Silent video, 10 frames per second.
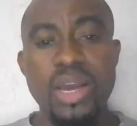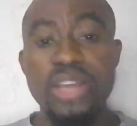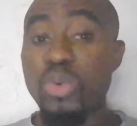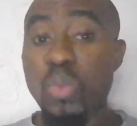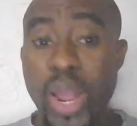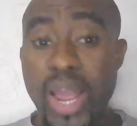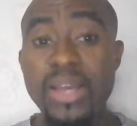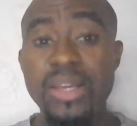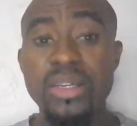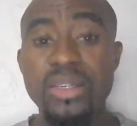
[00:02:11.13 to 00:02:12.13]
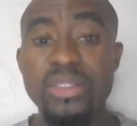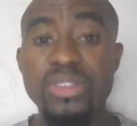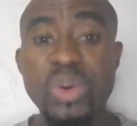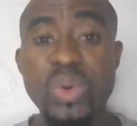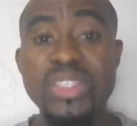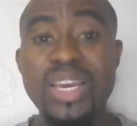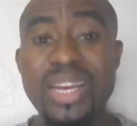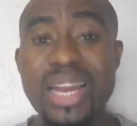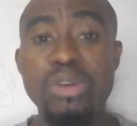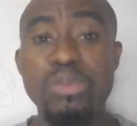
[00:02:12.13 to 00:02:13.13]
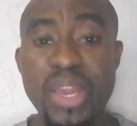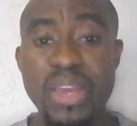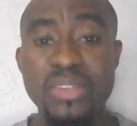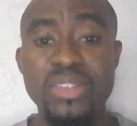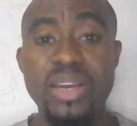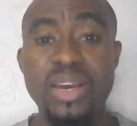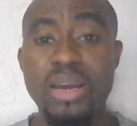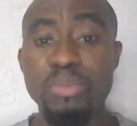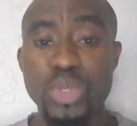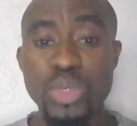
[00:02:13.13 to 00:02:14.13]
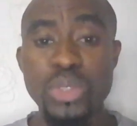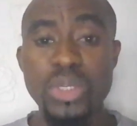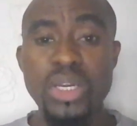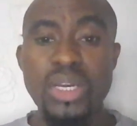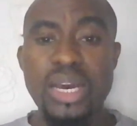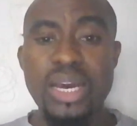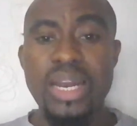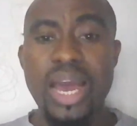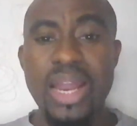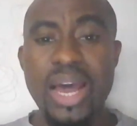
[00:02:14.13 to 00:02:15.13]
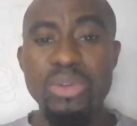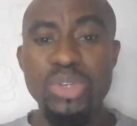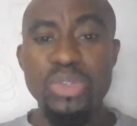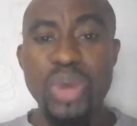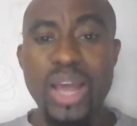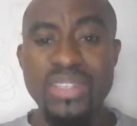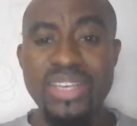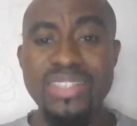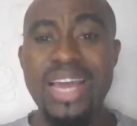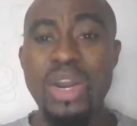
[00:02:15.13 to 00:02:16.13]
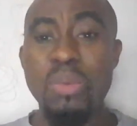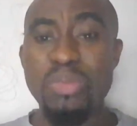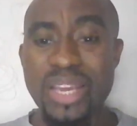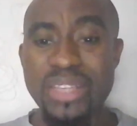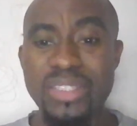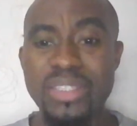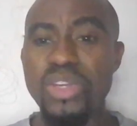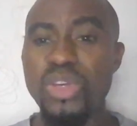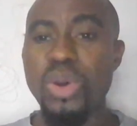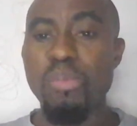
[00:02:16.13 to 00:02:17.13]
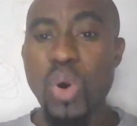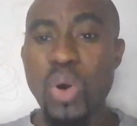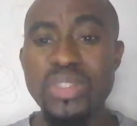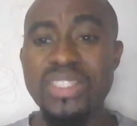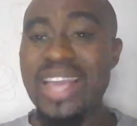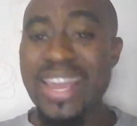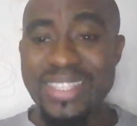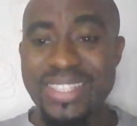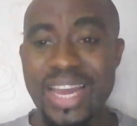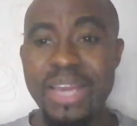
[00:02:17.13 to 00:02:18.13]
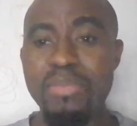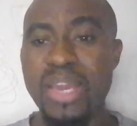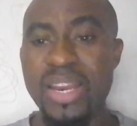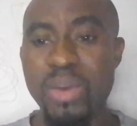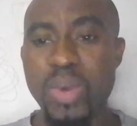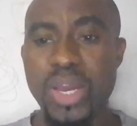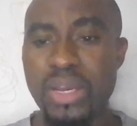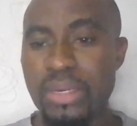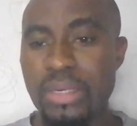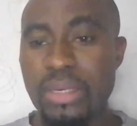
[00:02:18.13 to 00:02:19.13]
As you're aware, Trello is a cloud based tool and allows you to access and update your boards anytime, anywhere.